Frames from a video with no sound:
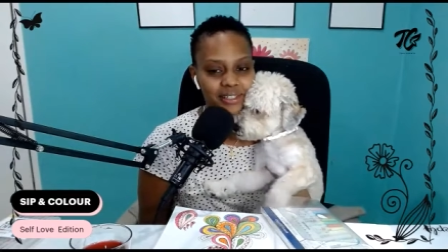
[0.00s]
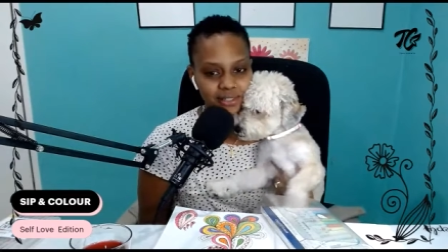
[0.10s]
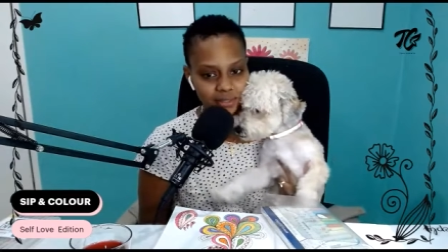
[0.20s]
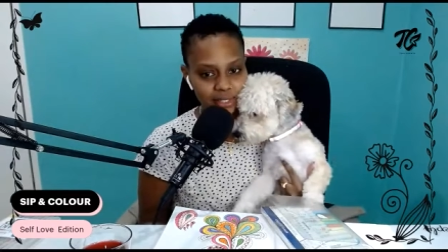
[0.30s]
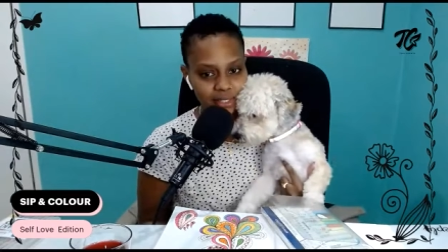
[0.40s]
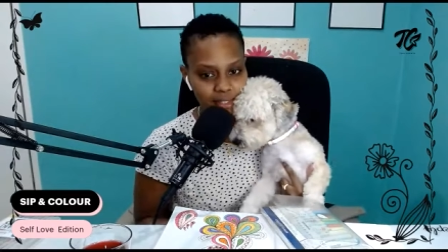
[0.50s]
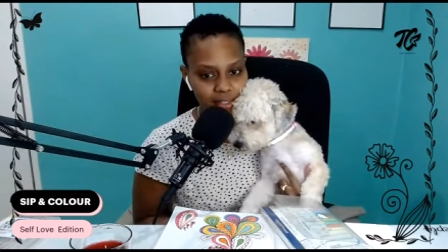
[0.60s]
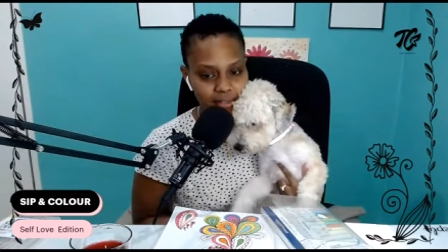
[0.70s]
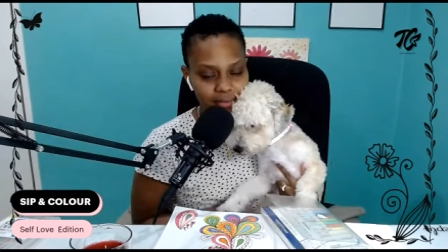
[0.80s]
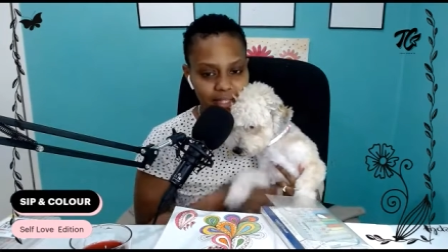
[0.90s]
Zoe, look.
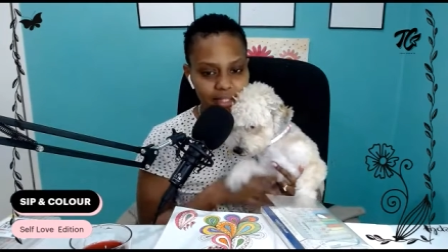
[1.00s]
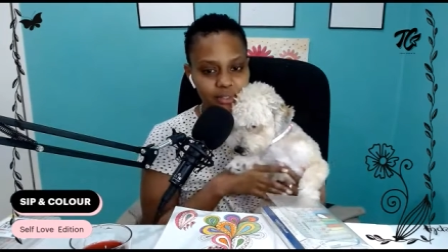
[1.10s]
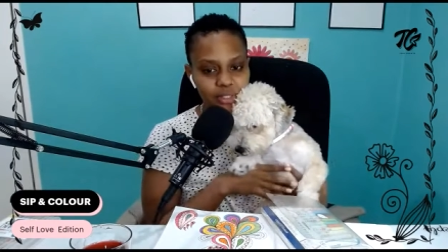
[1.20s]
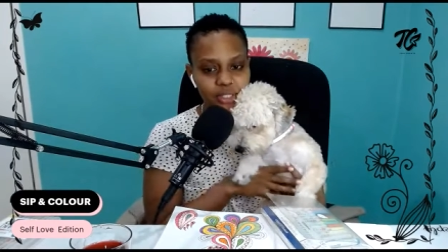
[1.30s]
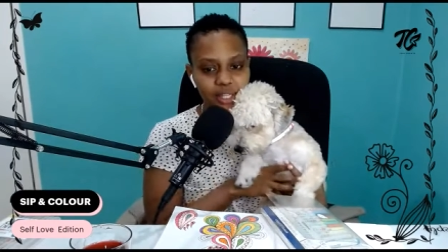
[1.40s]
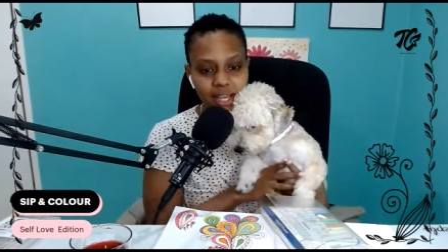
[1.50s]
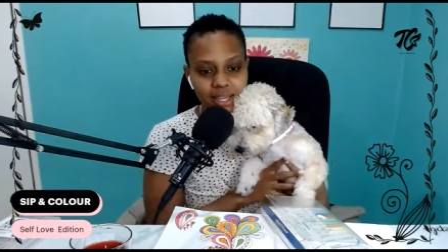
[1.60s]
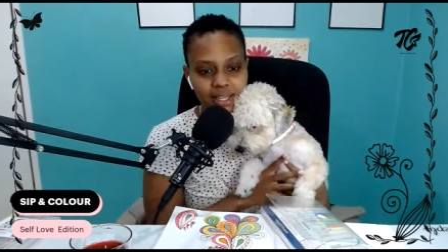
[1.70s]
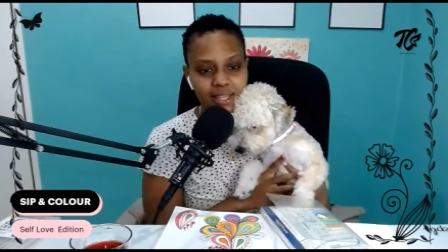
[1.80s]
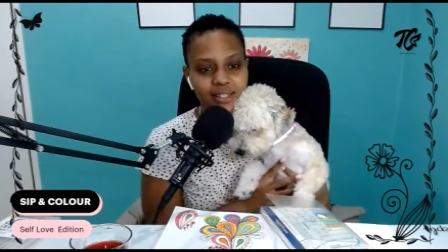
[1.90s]
Are you
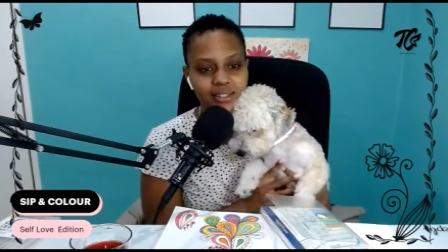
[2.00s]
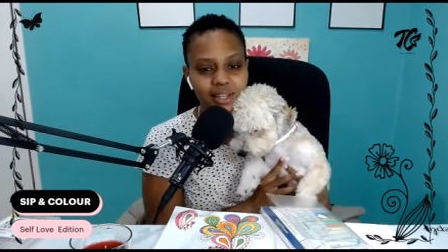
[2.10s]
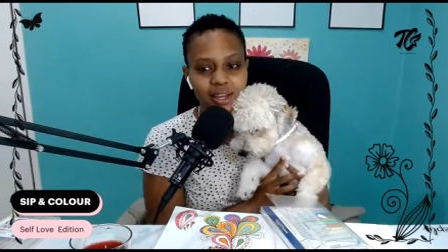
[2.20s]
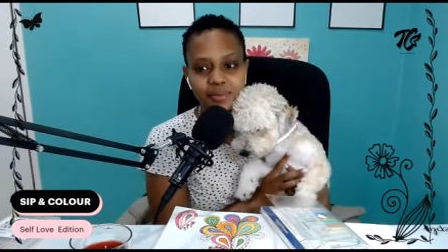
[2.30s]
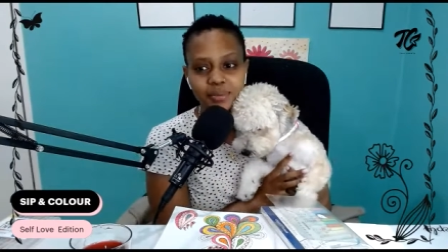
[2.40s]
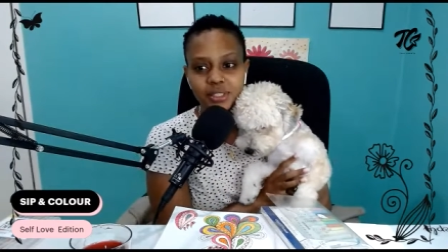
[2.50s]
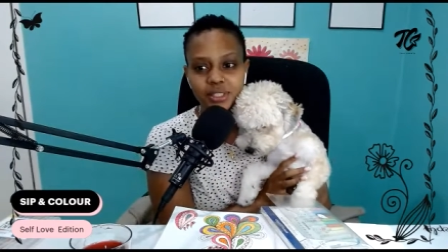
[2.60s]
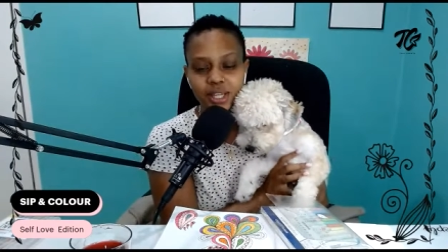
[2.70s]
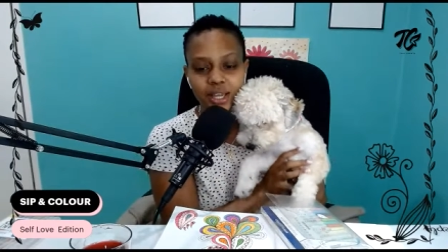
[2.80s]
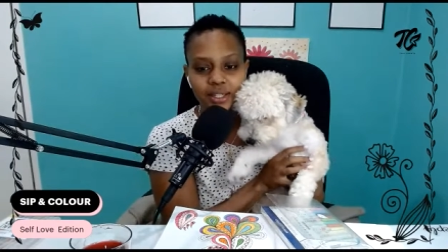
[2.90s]
shy? Are you camera
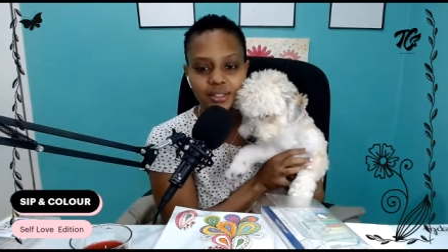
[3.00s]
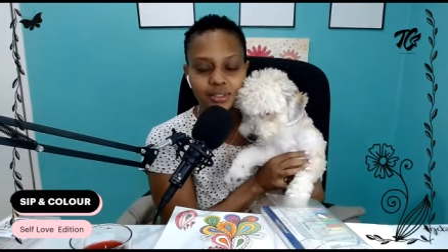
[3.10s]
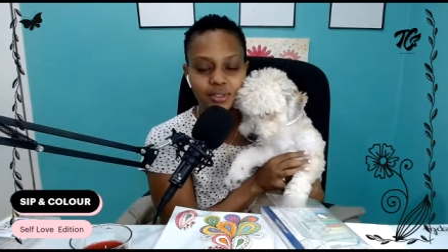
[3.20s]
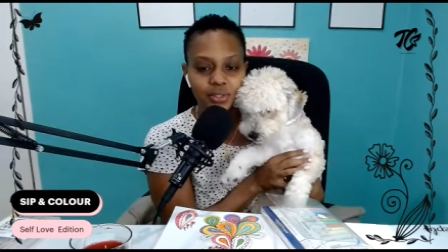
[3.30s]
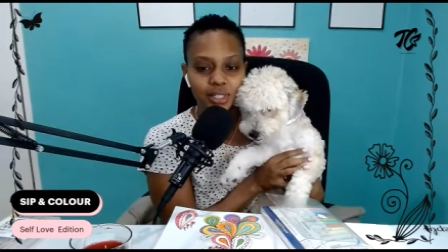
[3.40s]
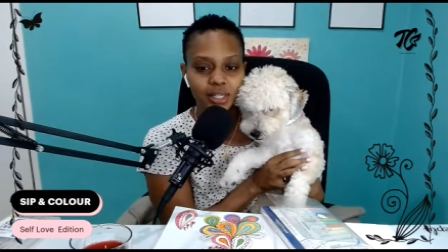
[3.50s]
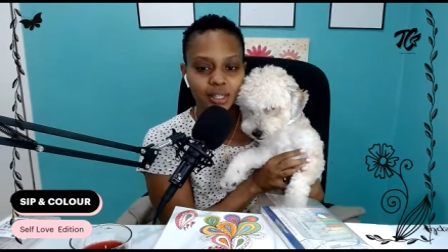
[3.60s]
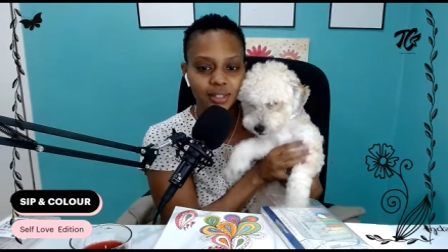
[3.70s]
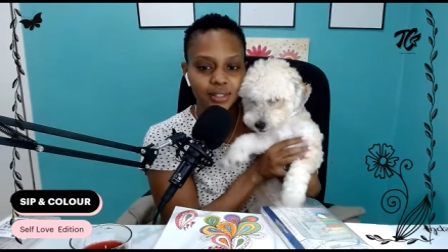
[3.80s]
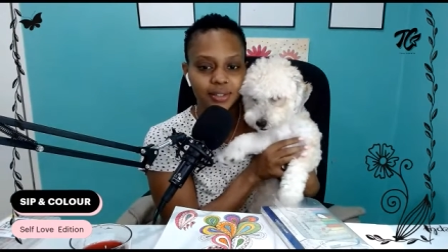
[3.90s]
shy, Zoe?